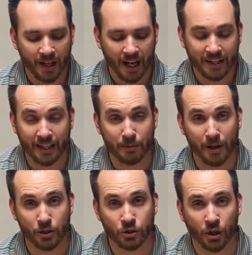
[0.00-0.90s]
I think
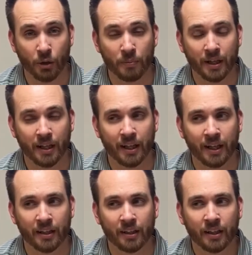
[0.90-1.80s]
about Job
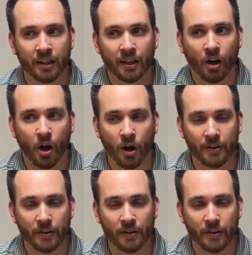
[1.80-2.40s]
and all